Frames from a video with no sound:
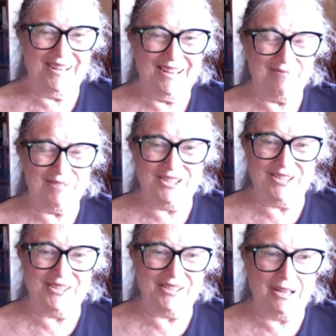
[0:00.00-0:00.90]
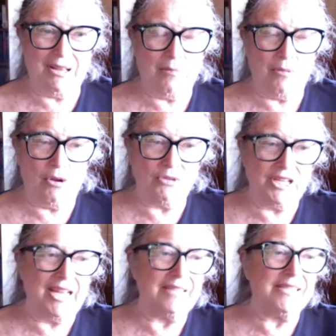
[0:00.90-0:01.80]
which is uh, goes
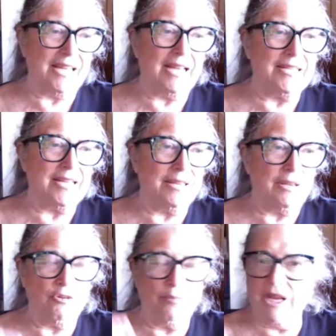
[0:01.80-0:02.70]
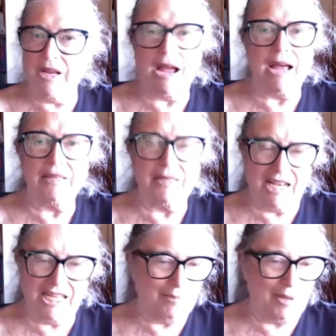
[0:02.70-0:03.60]
against the idea that you're being
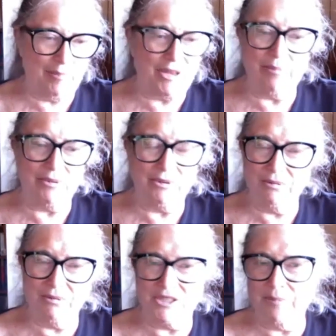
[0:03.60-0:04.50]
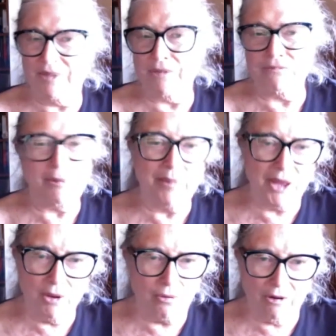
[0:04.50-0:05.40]
colonized by people who are simply ripping
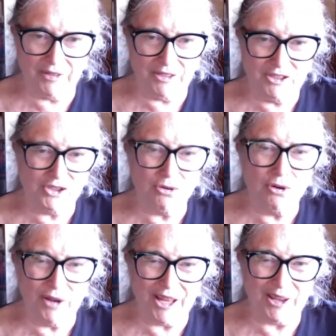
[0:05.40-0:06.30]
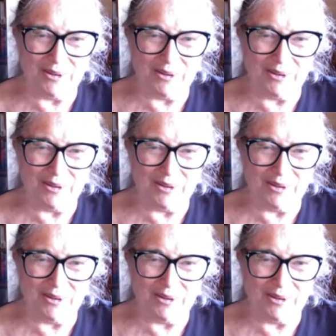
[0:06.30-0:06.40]
you off and destroying you.